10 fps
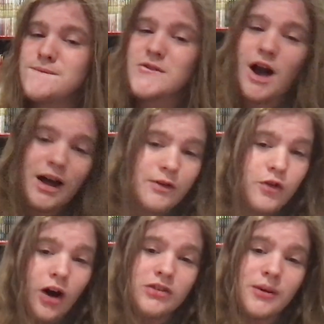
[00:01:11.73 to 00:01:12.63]
kind of
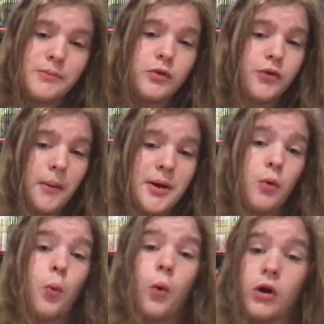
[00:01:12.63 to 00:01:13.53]
concepts from it
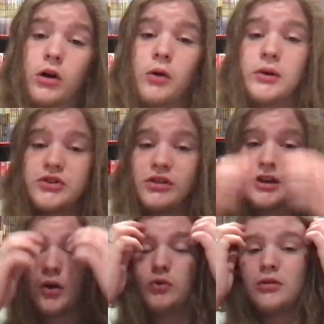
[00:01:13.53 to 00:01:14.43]
were originally
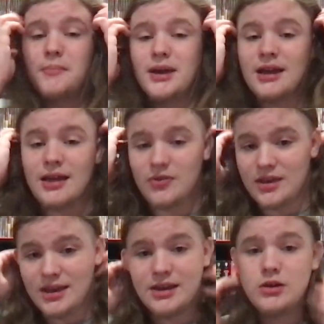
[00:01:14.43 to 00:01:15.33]
going to be in the
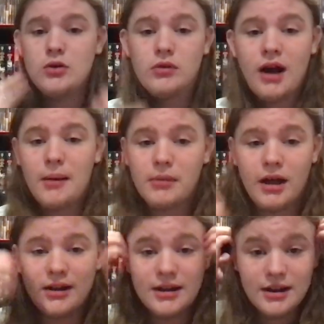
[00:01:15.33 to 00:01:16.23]
EU
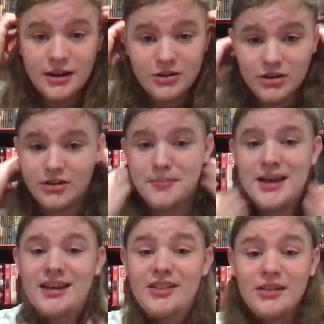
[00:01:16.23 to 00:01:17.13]
timeline in addition to
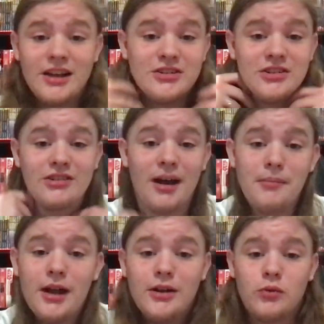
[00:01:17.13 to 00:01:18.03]
being in the Legends
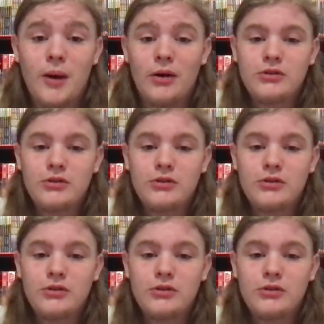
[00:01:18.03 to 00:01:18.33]
timeline as well.